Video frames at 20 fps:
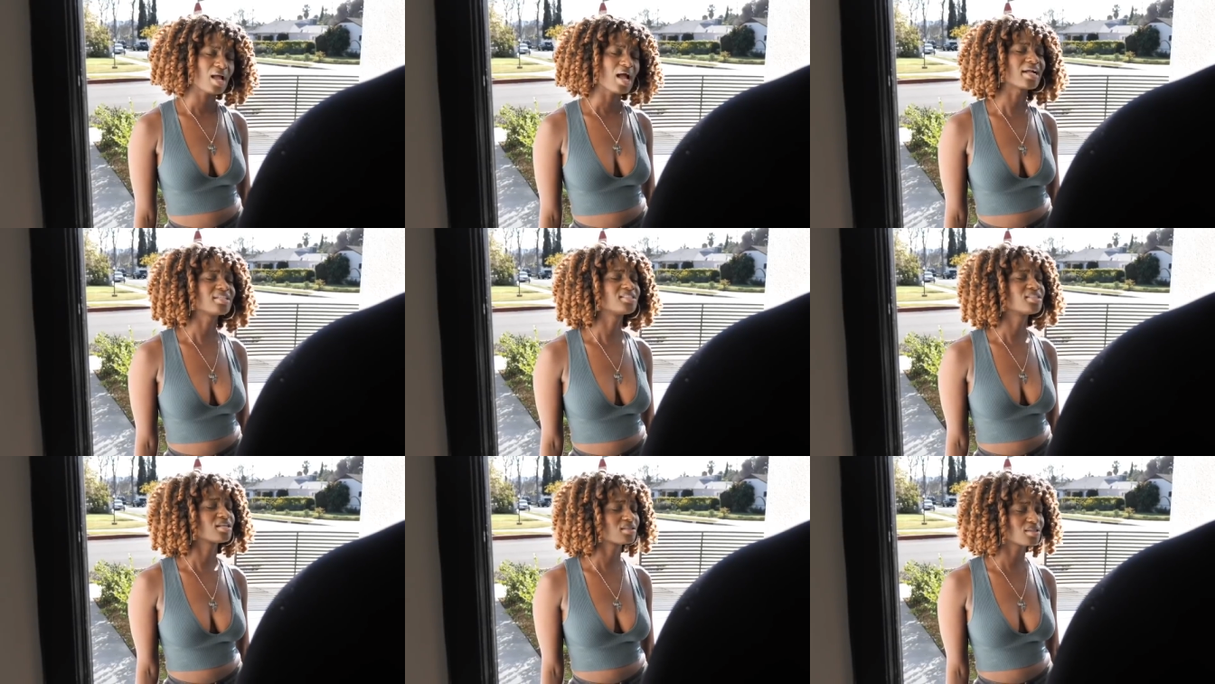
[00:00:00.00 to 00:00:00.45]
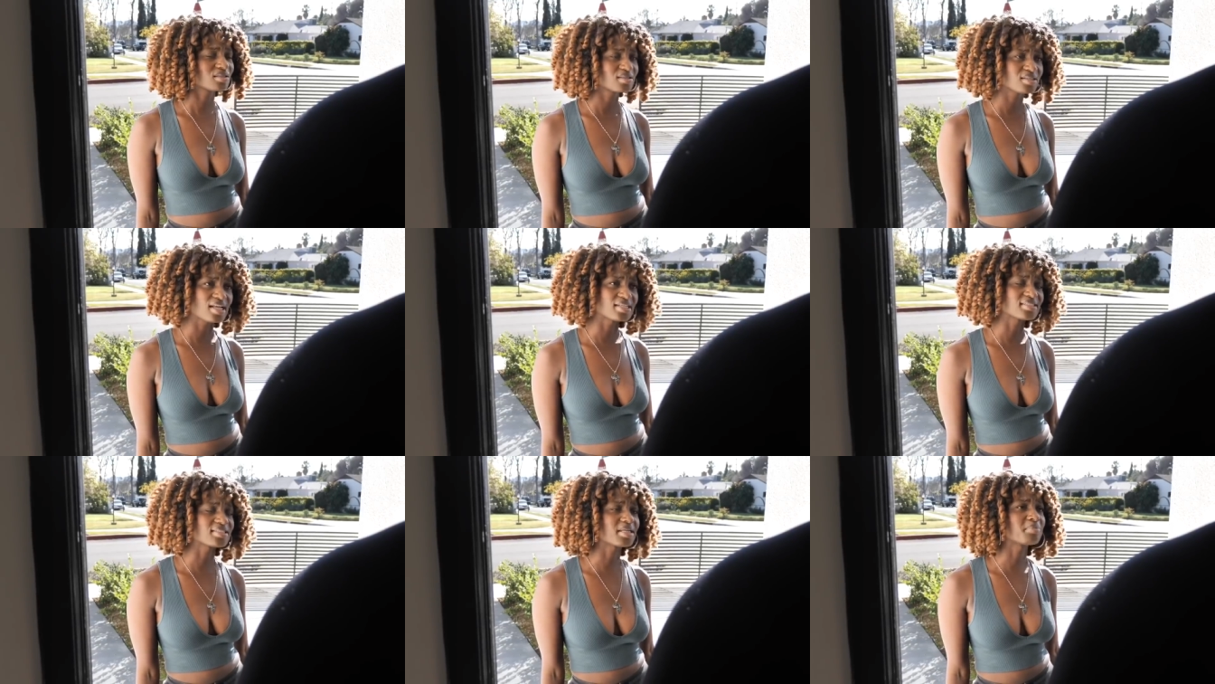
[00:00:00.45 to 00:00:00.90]
I took the
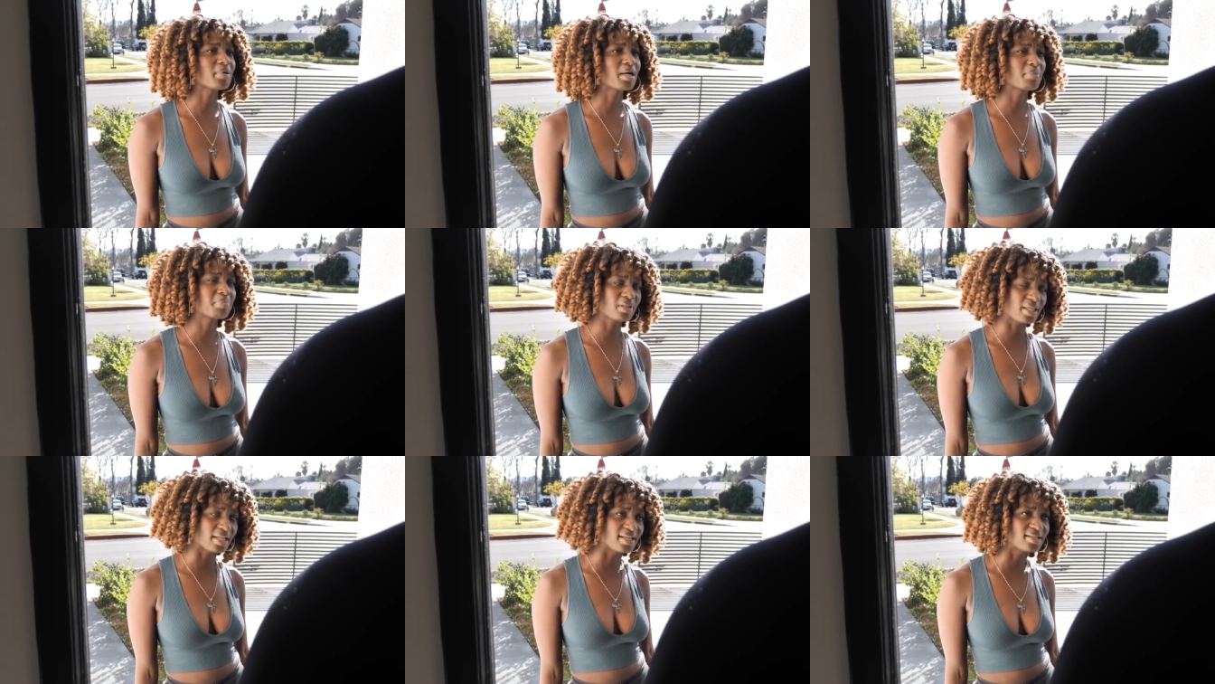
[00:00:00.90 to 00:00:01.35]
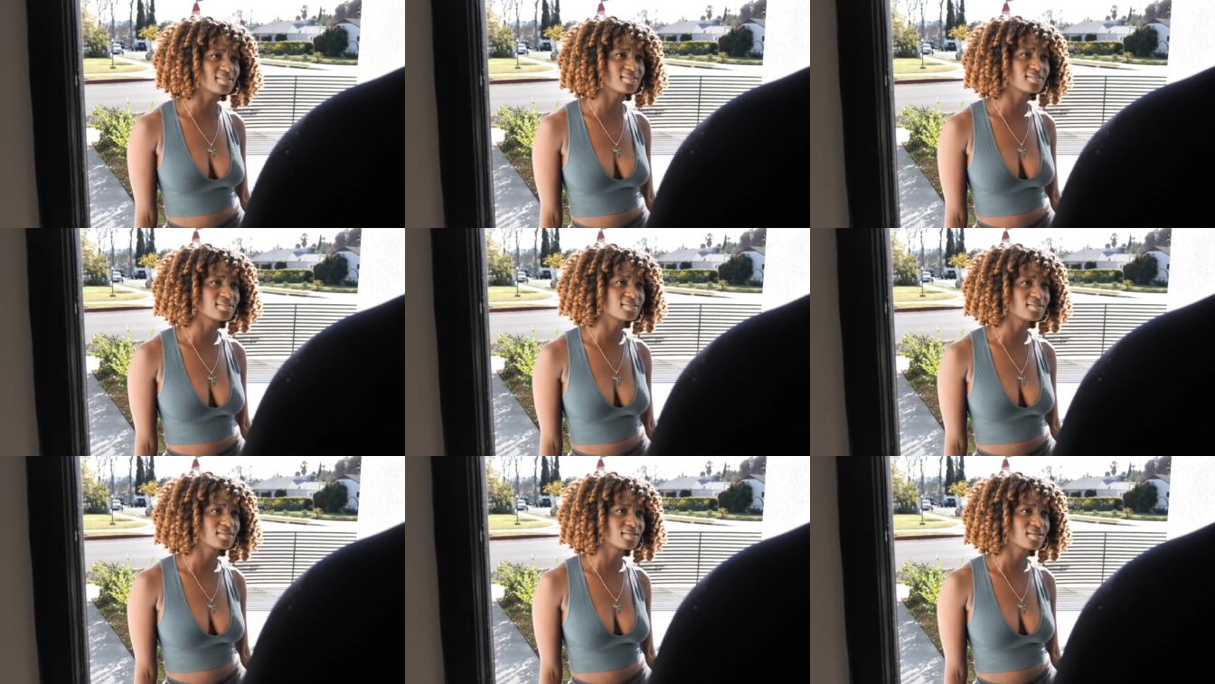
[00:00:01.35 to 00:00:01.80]
test at my
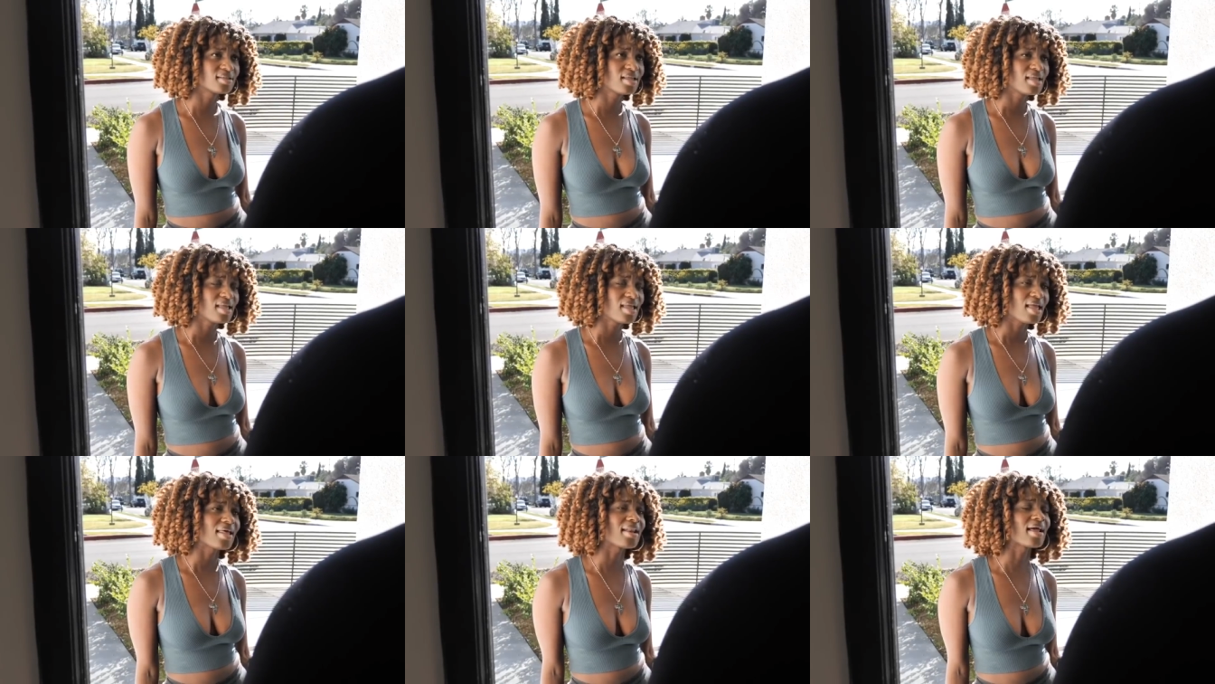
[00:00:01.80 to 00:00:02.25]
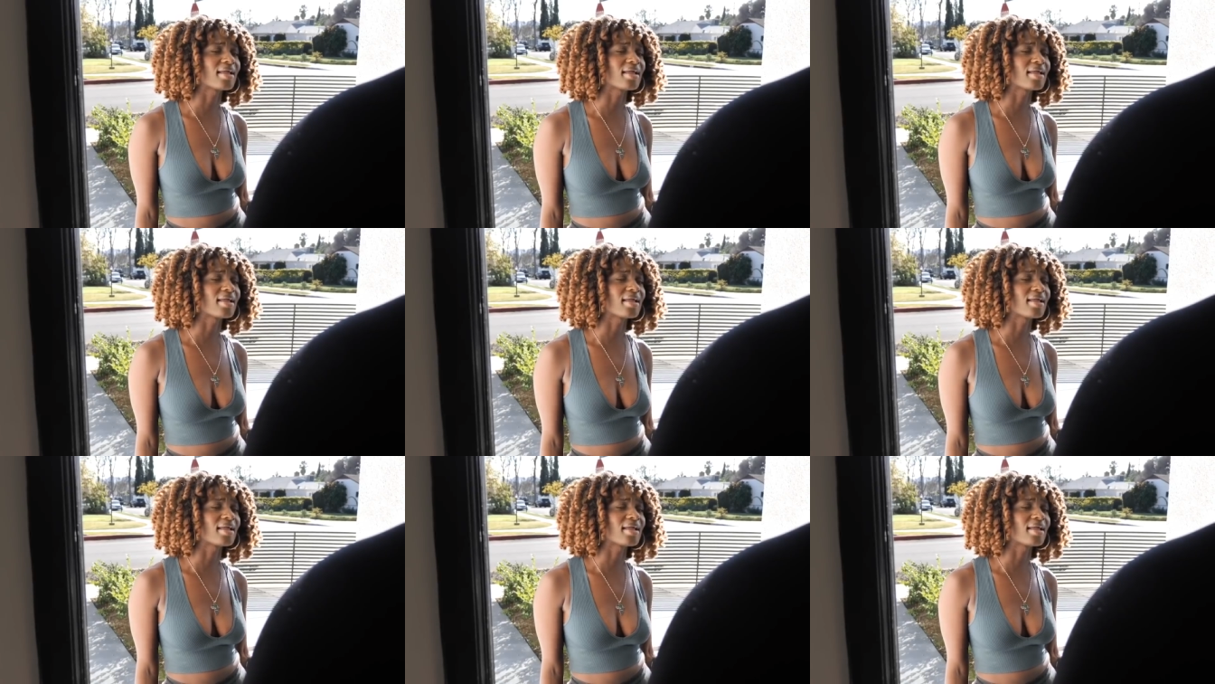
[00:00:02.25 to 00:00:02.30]
place, and